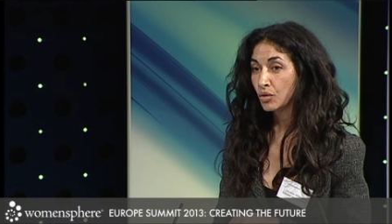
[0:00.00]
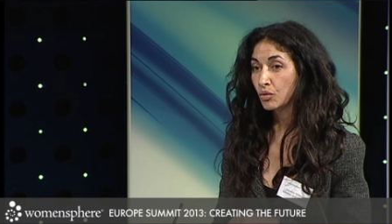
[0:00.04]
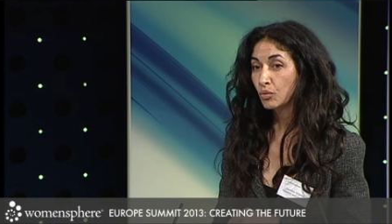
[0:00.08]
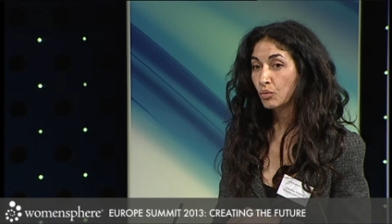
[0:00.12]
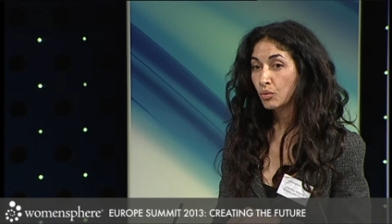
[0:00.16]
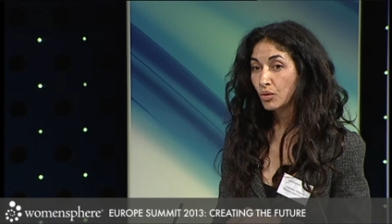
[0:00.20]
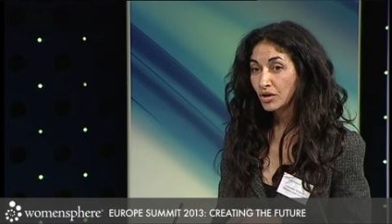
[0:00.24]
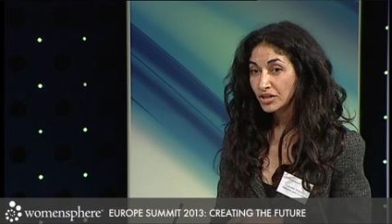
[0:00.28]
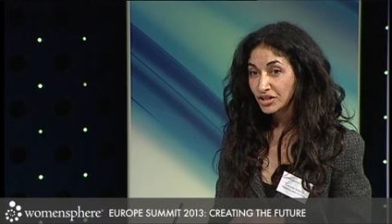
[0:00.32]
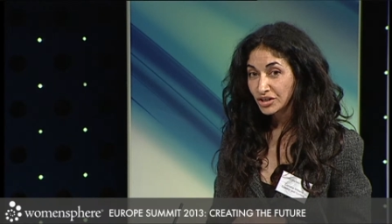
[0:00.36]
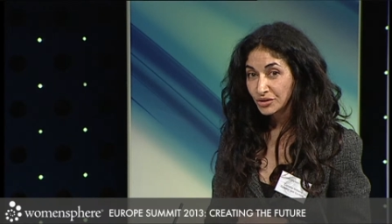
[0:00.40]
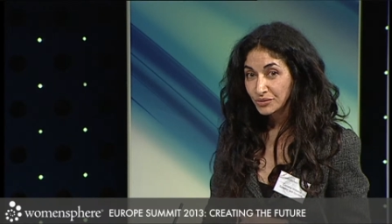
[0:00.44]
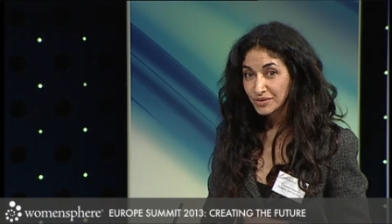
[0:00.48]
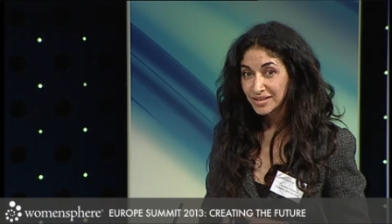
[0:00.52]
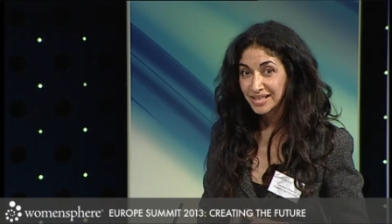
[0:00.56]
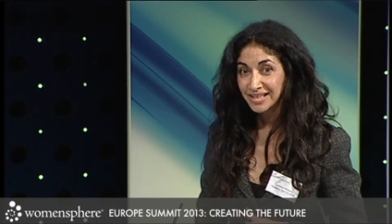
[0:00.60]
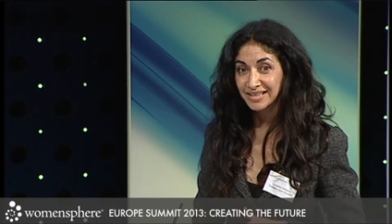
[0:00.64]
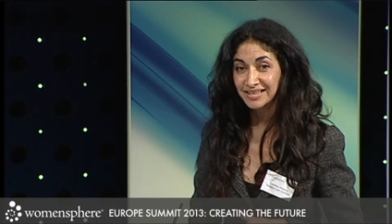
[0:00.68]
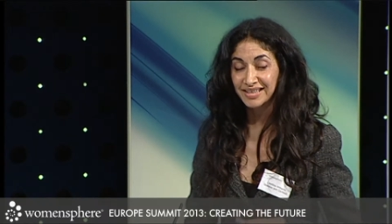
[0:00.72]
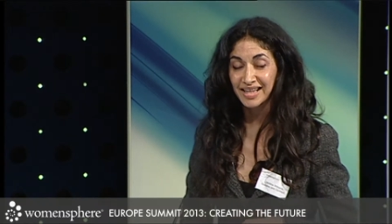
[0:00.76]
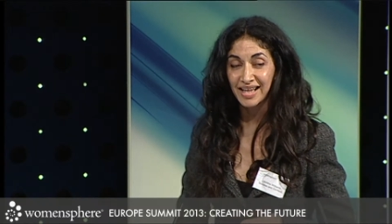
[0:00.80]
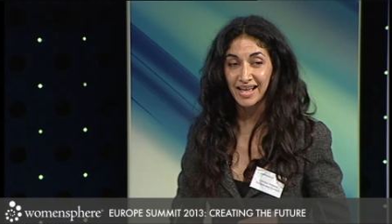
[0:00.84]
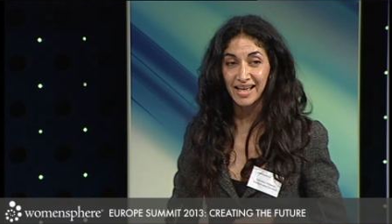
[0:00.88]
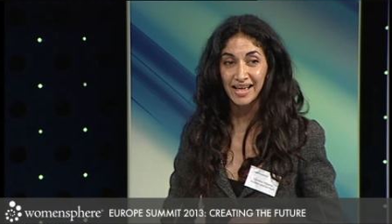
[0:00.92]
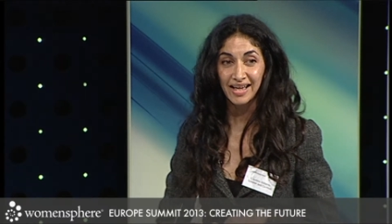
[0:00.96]
What you
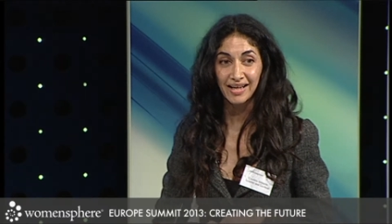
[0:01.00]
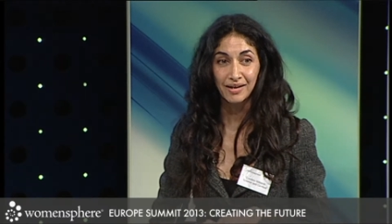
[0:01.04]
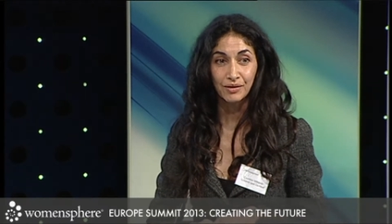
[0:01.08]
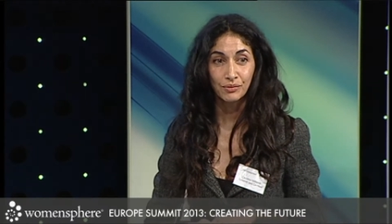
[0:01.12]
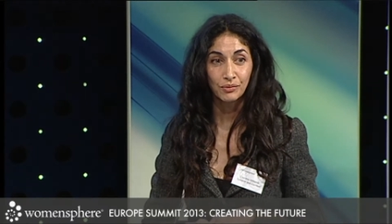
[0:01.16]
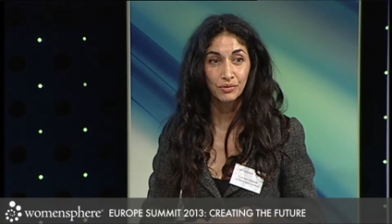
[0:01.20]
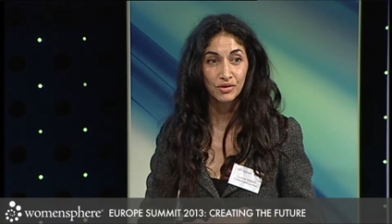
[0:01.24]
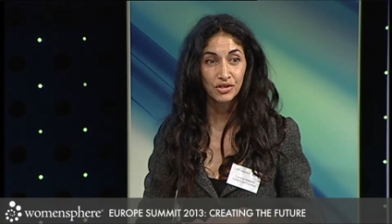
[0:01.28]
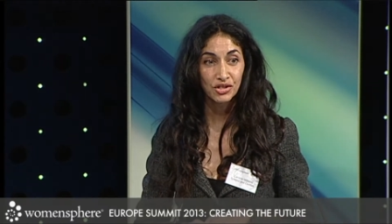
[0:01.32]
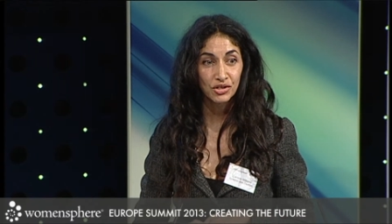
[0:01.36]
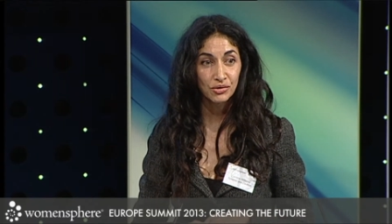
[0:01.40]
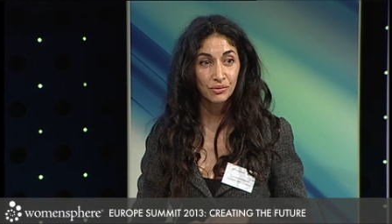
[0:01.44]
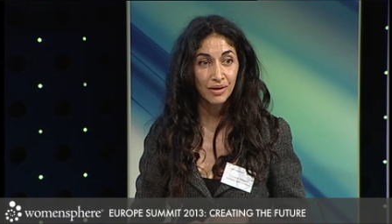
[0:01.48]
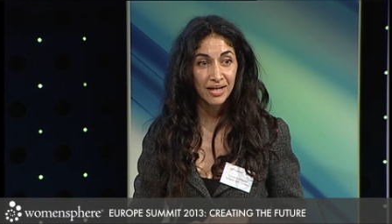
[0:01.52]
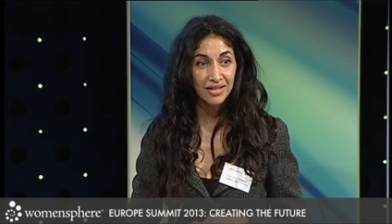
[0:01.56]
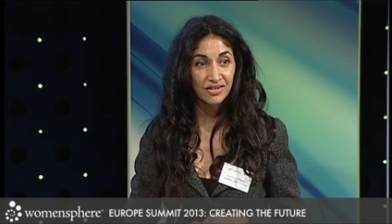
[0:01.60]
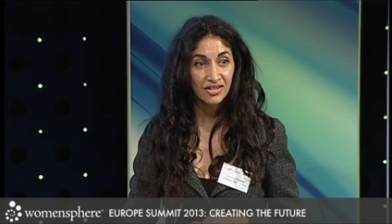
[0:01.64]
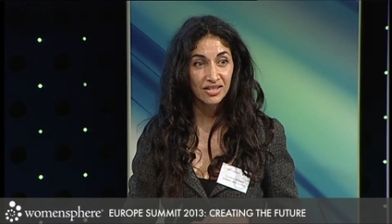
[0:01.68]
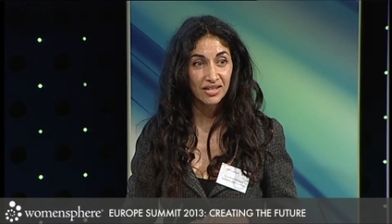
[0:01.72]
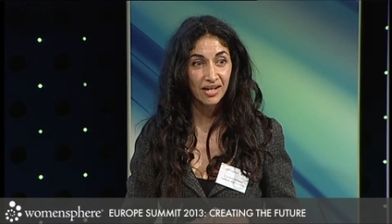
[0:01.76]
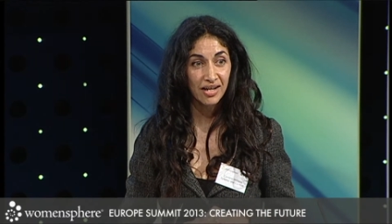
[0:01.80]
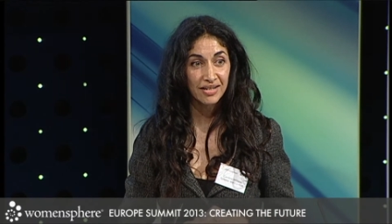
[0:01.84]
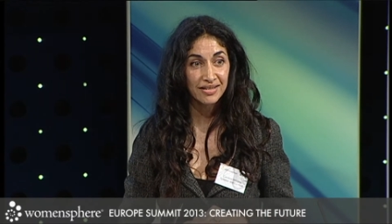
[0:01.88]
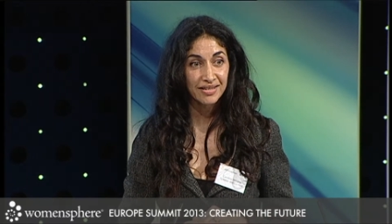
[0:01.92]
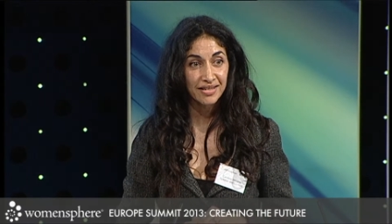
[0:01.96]
did there was you
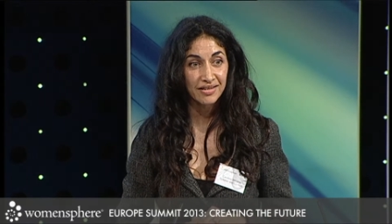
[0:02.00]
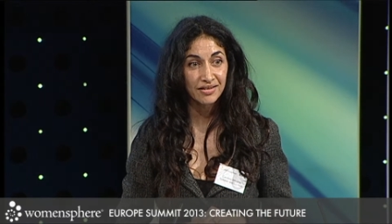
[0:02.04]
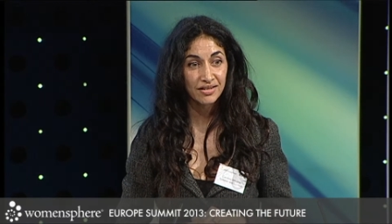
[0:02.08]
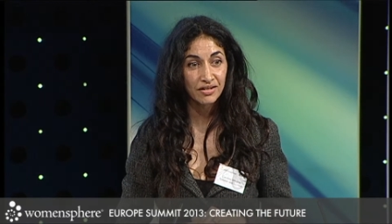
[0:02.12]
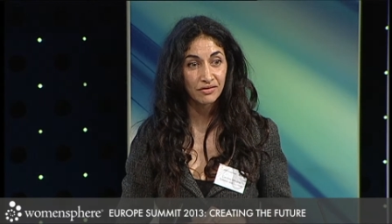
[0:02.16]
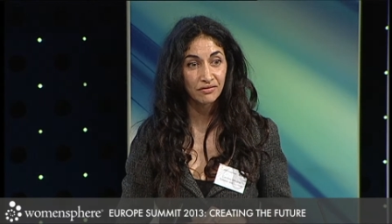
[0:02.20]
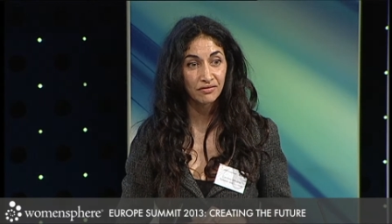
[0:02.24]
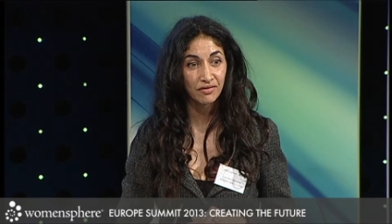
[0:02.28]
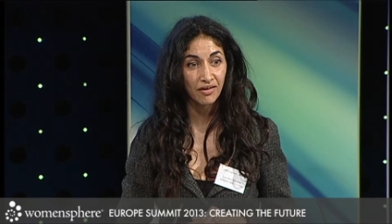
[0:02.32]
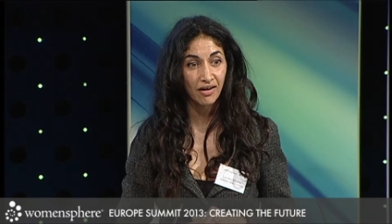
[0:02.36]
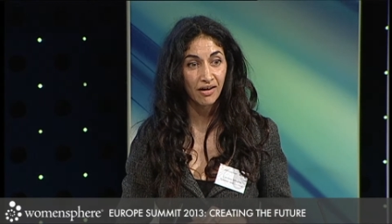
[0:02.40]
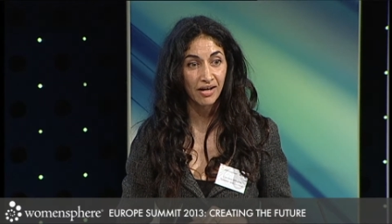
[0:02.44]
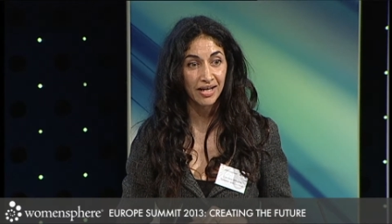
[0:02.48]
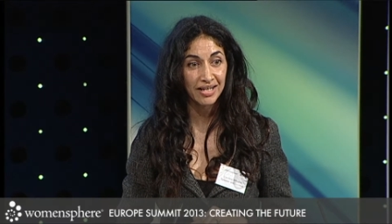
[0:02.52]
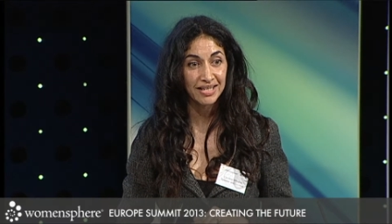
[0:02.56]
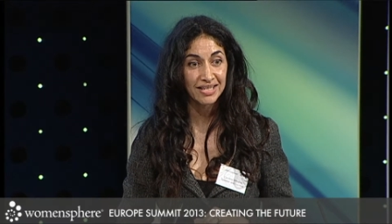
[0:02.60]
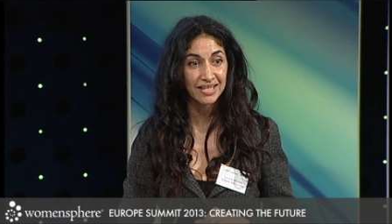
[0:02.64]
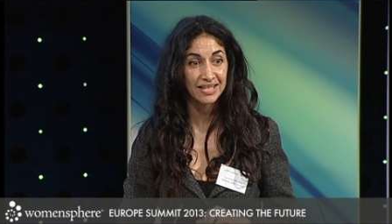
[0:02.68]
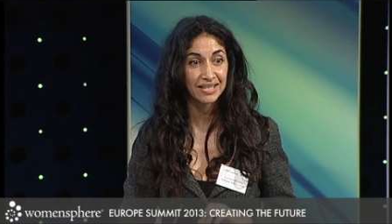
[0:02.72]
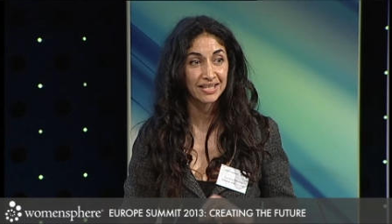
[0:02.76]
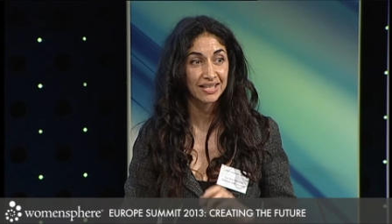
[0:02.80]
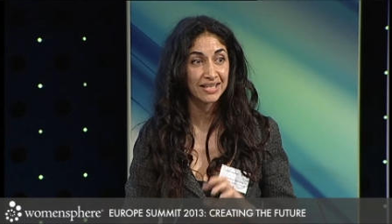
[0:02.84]
actually identified